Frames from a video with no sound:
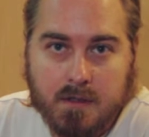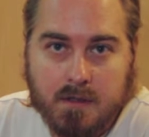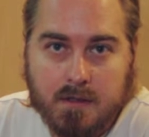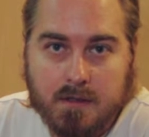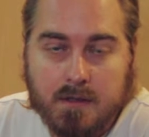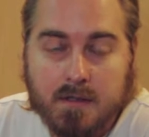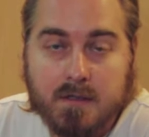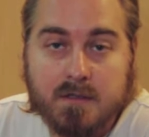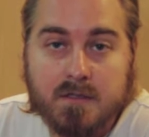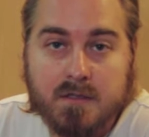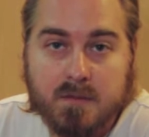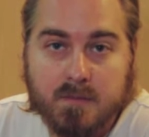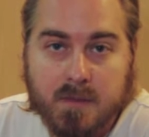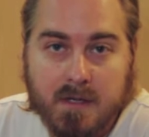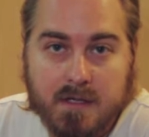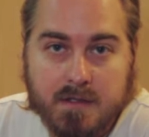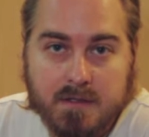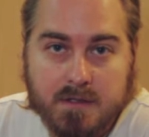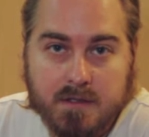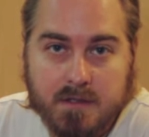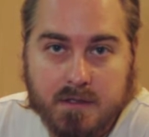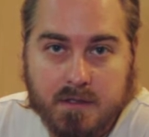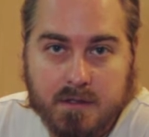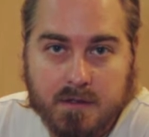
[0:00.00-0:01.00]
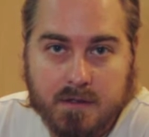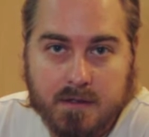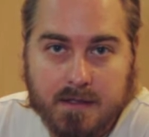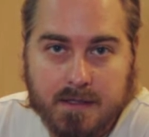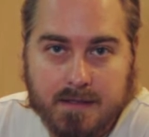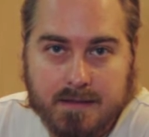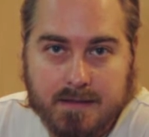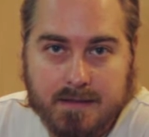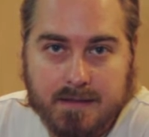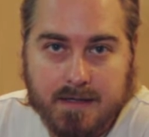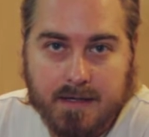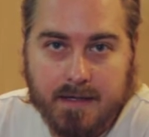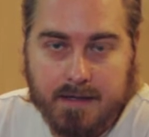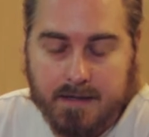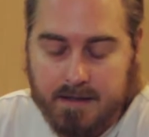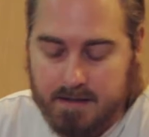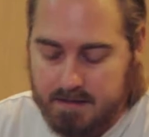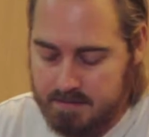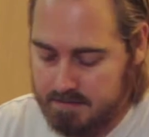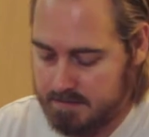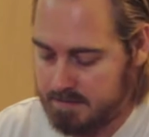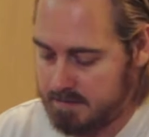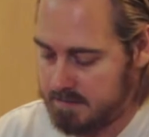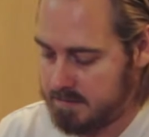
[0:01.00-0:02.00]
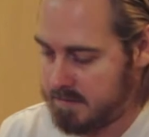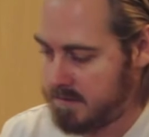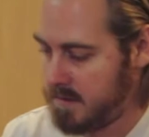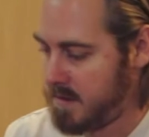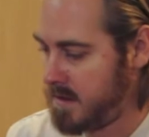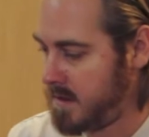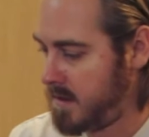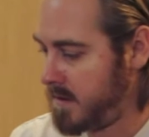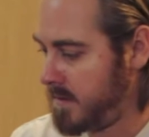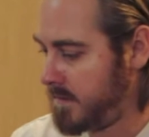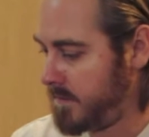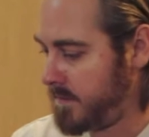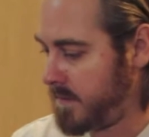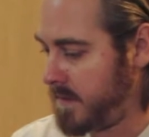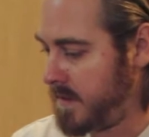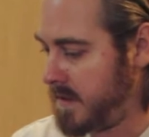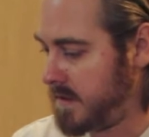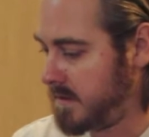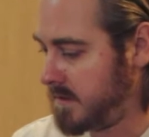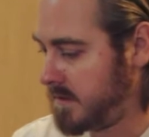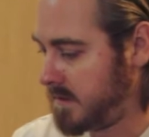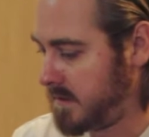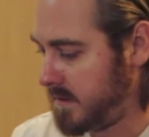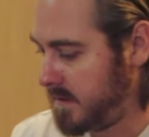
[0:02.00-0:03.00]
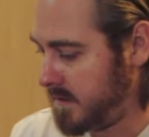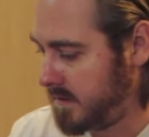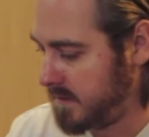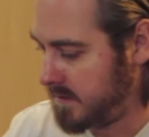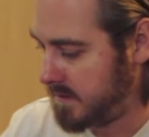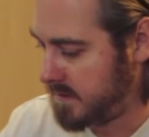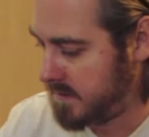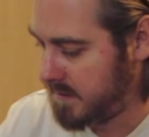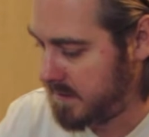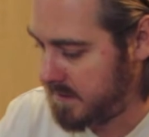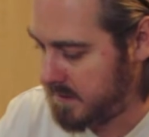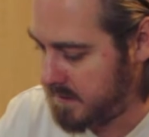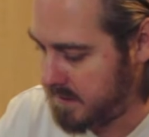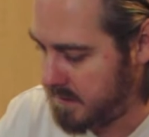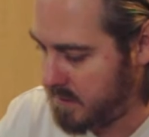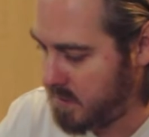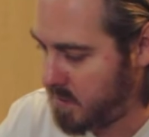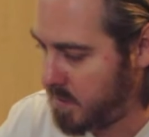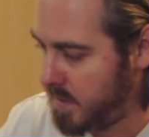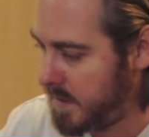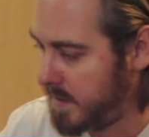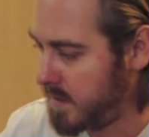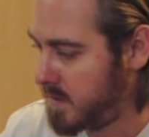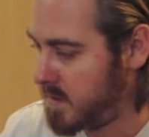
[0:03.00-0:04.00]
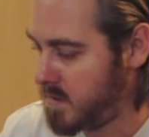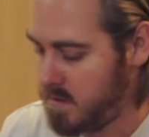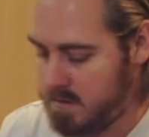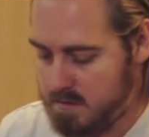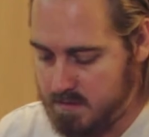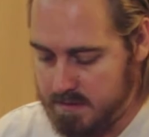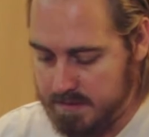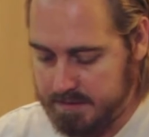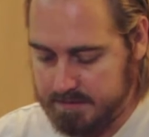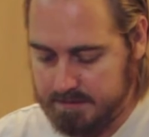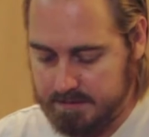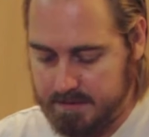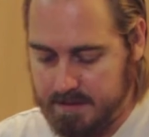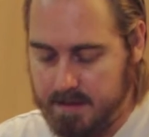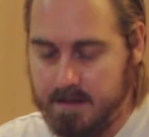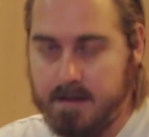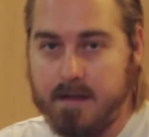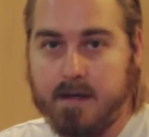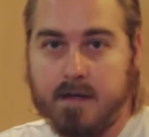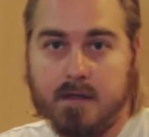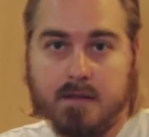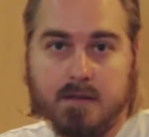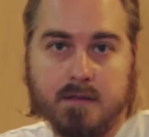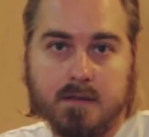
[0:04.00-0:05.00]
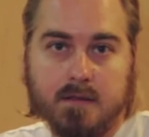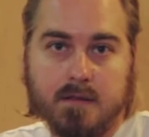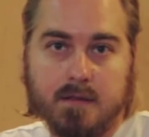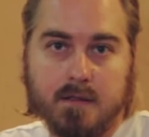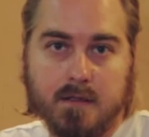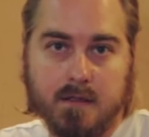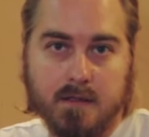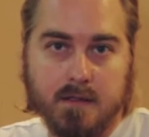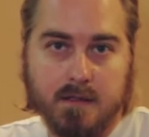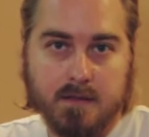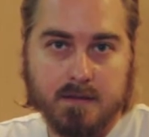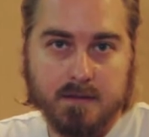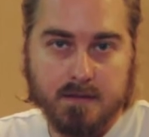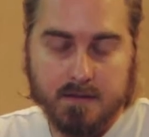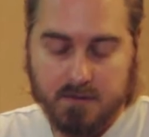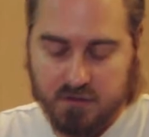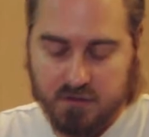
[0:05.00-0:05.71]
customizing your SKS. This is Norinco SKS. It's a